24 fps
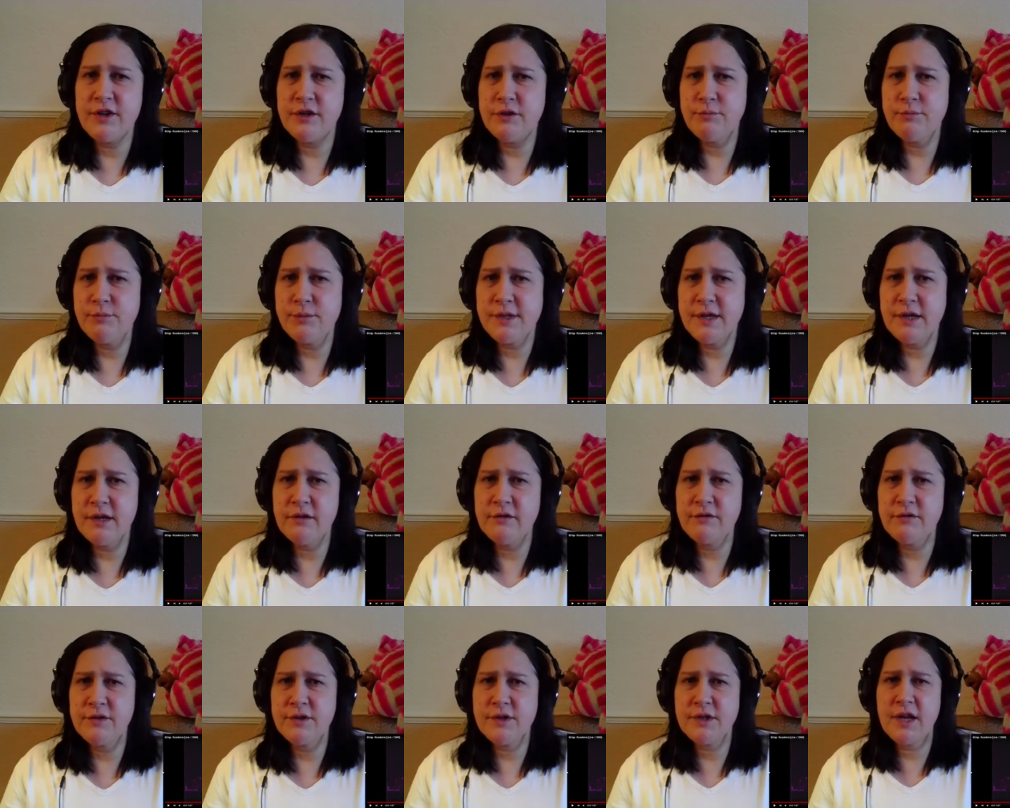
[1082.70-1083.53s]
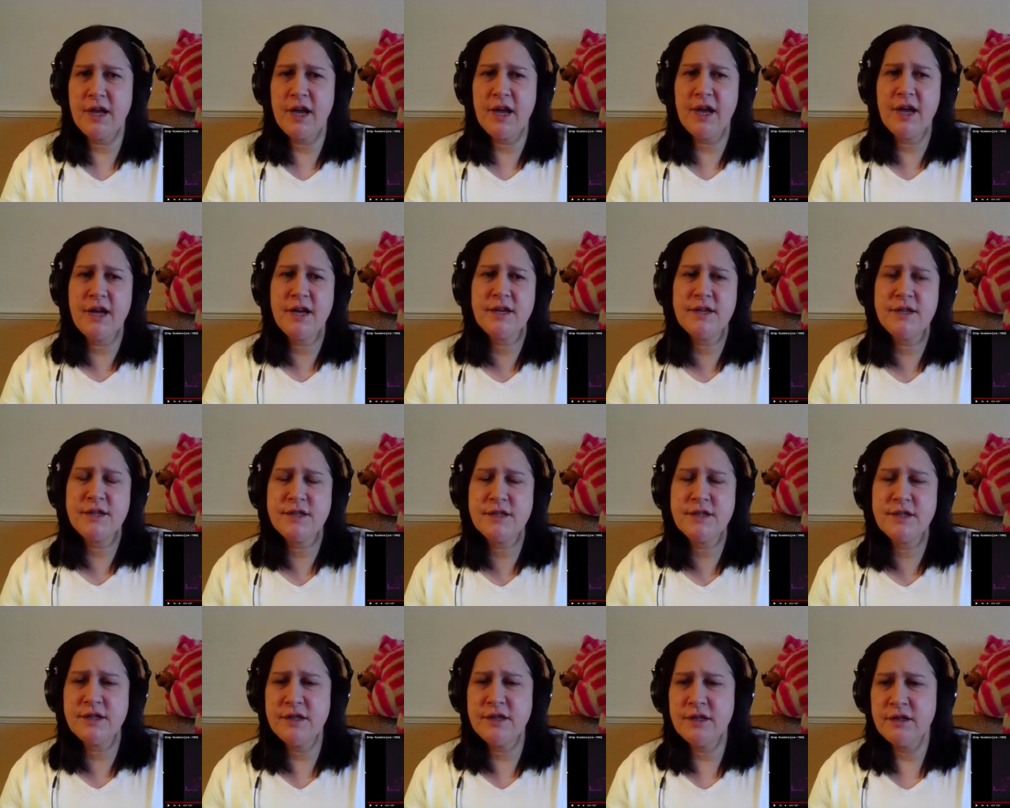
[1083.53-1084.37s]
themselves and
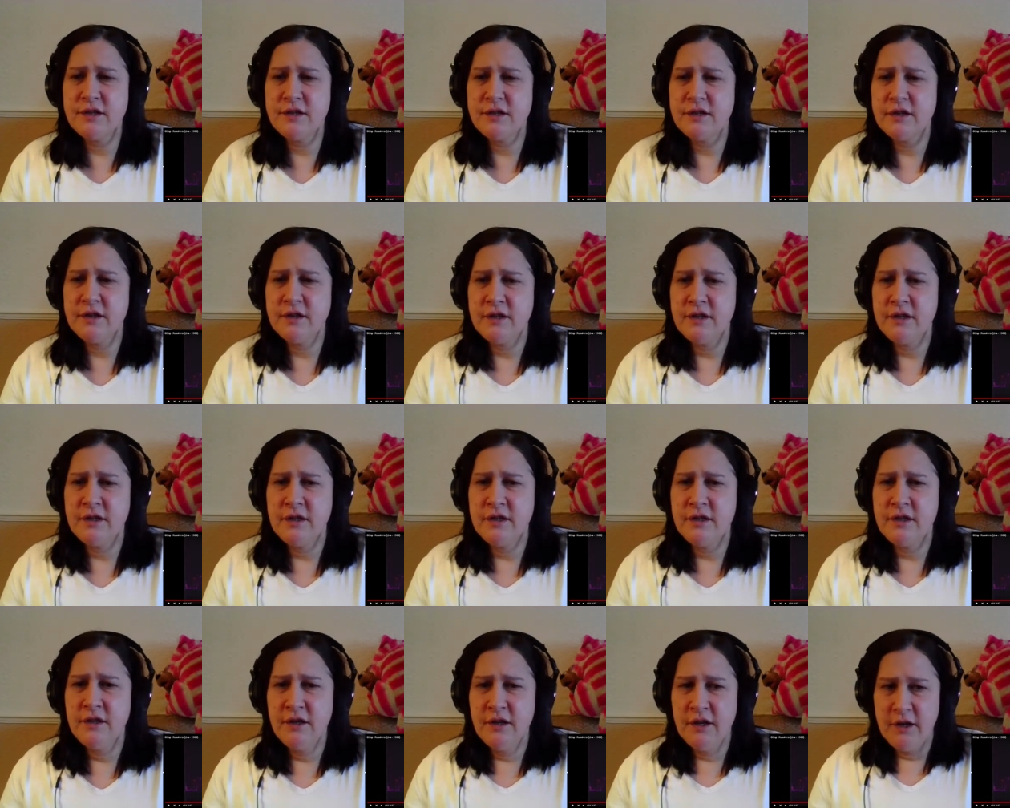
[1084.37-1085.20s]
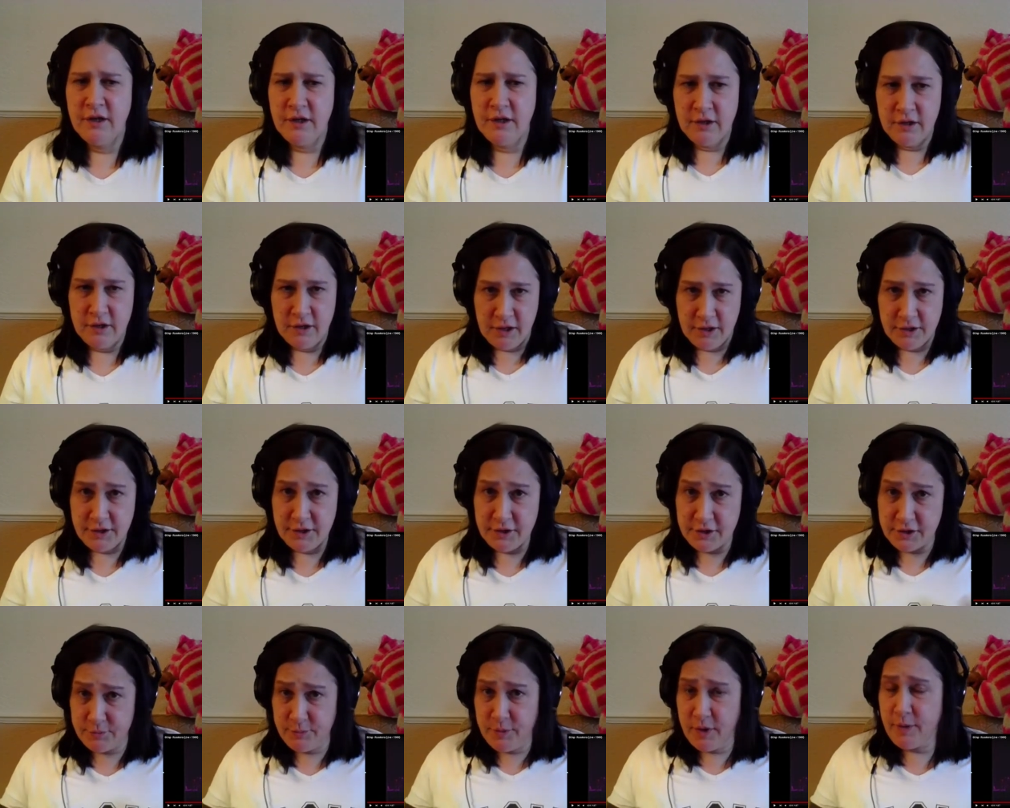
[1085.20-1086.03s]
uh, and
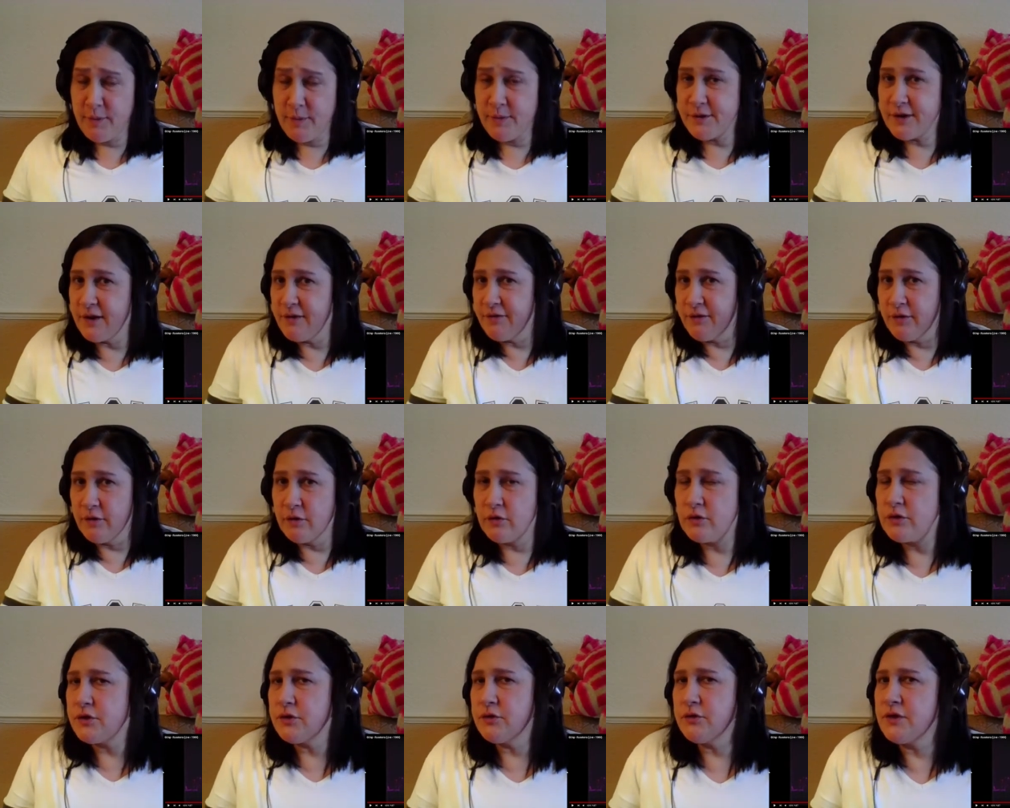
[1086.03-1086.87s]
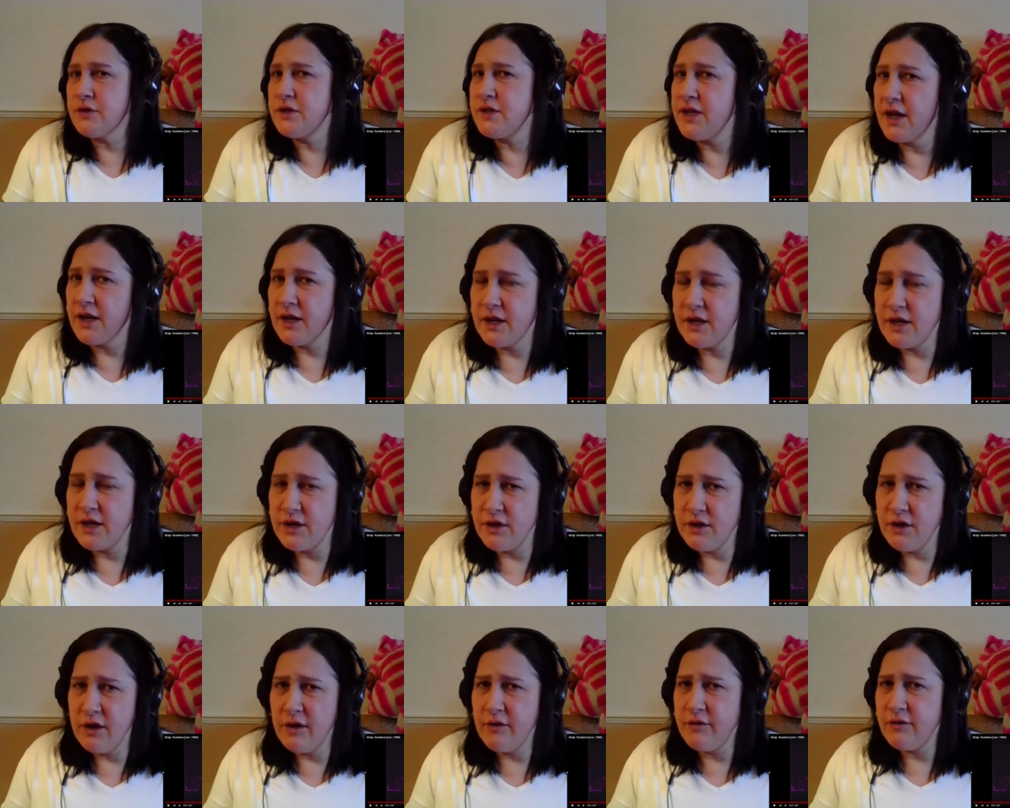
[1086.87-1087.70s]
at the moment I feel sort of slightly
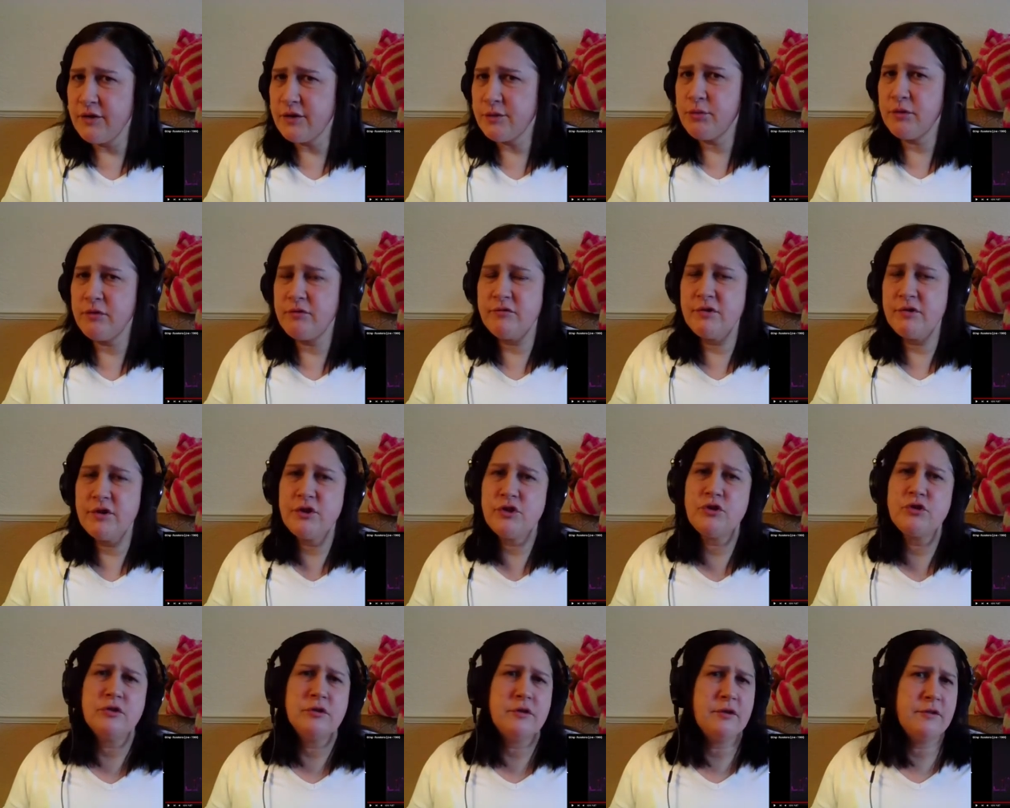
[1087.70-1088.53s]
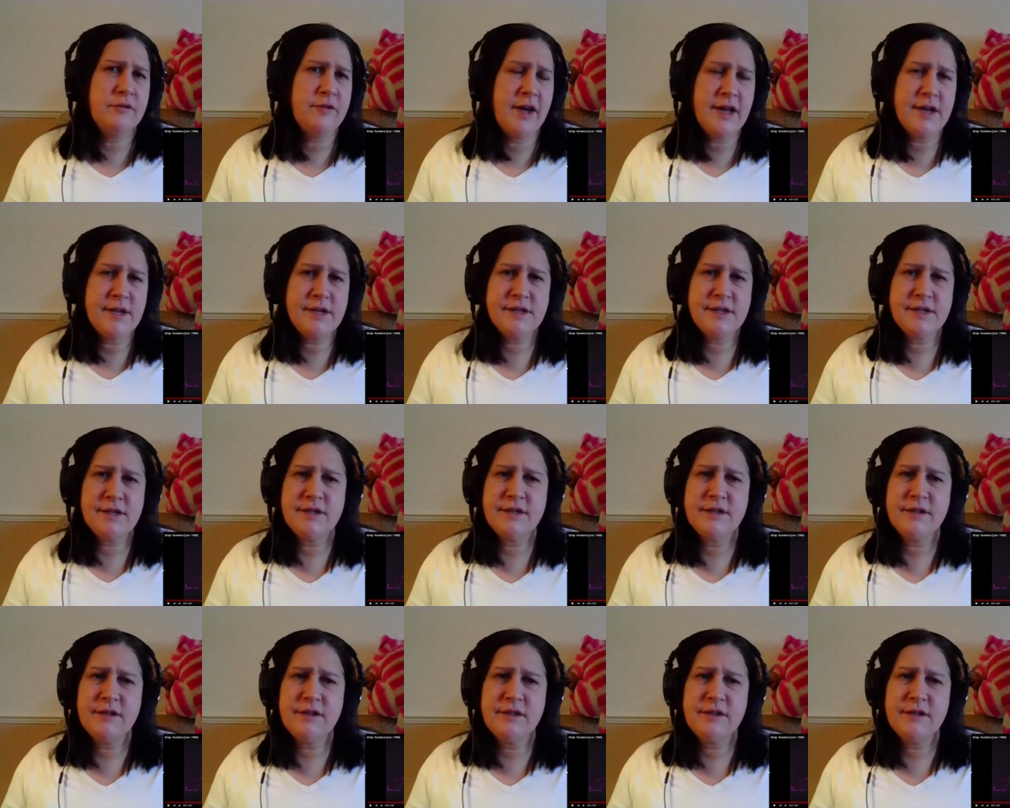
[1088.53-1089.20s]
nervous but reassured that